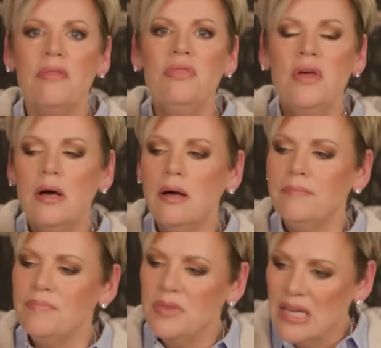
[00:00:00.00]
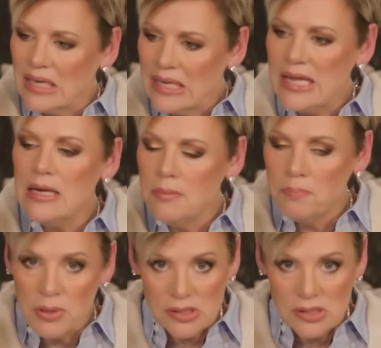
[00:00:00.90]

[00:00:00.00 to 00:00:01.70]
the lead